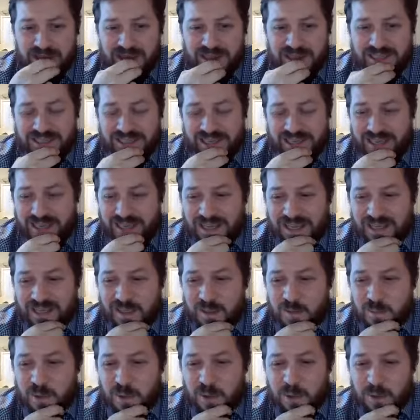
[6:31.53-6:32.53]
as stinky
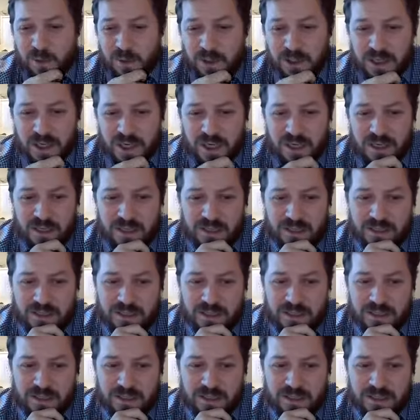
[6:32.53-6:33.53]
as blue cheese.